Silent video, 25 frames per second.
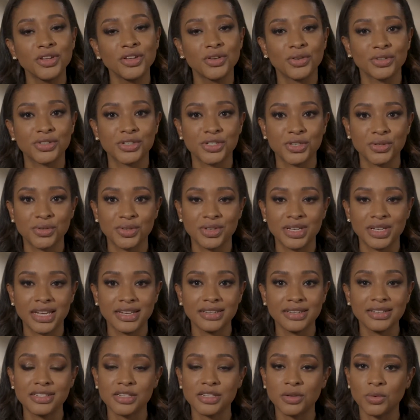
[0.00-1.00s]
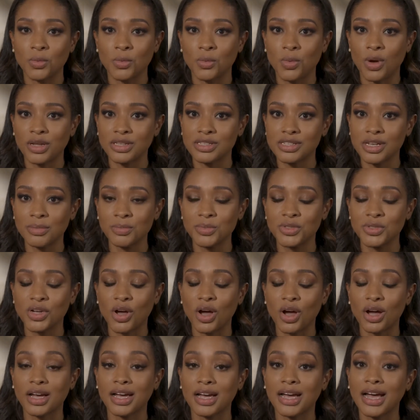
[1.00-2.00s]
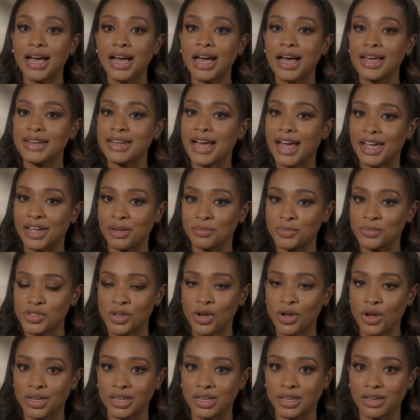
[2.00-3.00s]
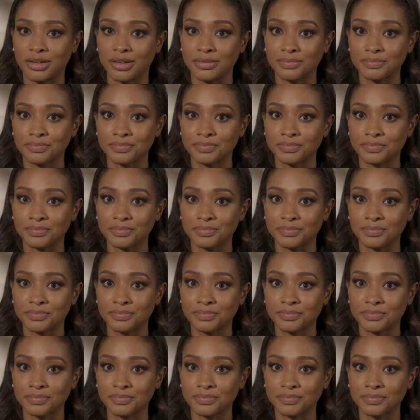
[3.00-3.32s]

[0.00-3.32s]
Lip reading: you're tuned in to What's Up Doc, and I am Tanya.